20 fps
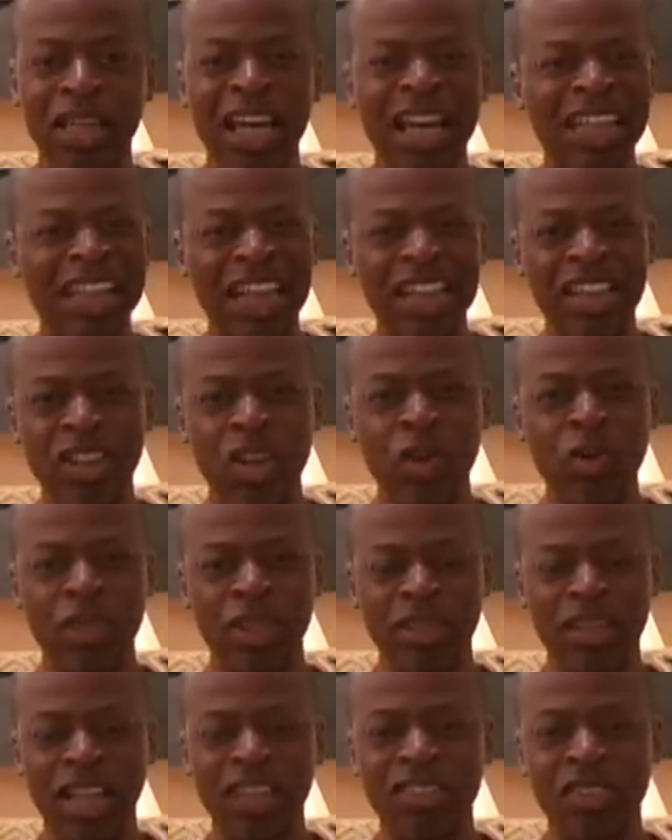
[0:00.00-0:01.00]
And I know
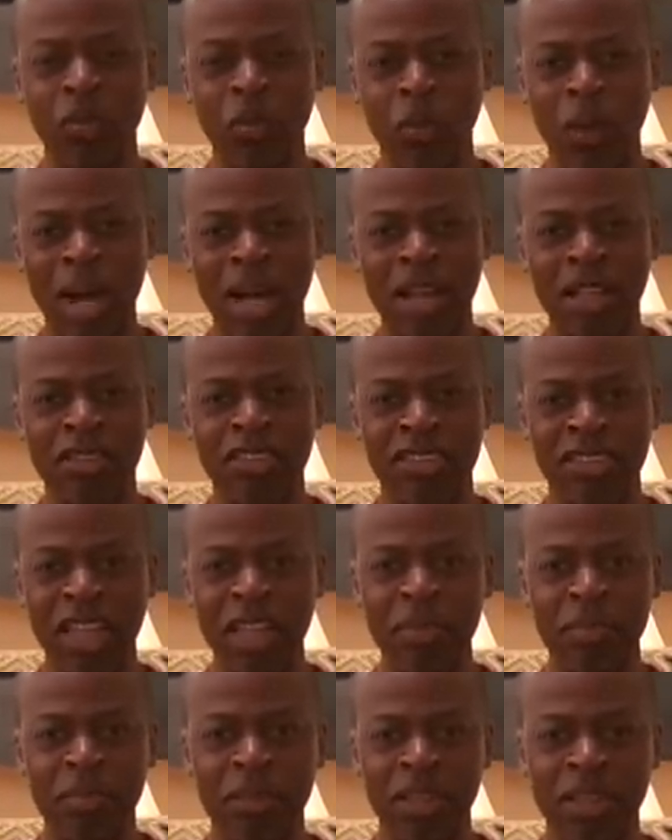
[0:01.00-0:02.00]
that that's a wild
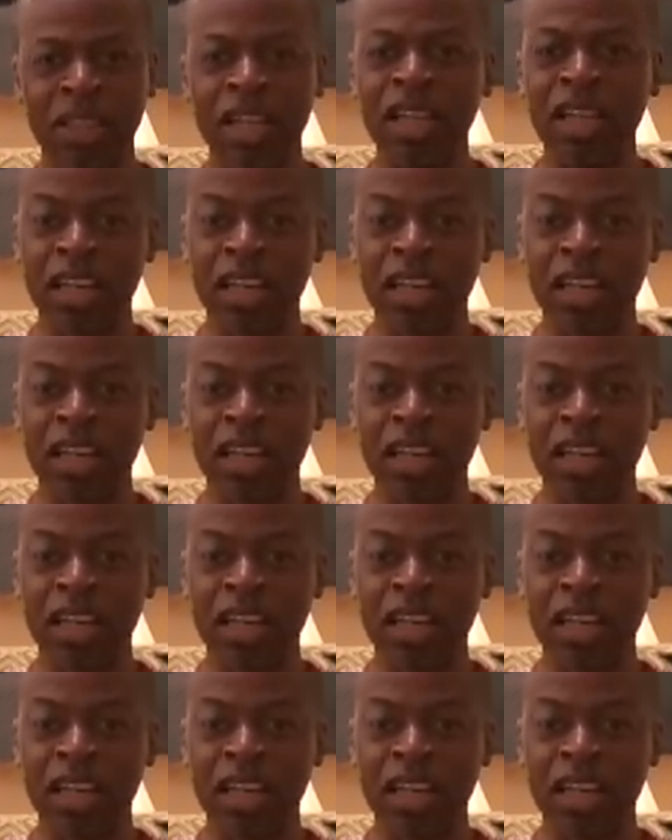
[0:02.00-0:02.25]
statement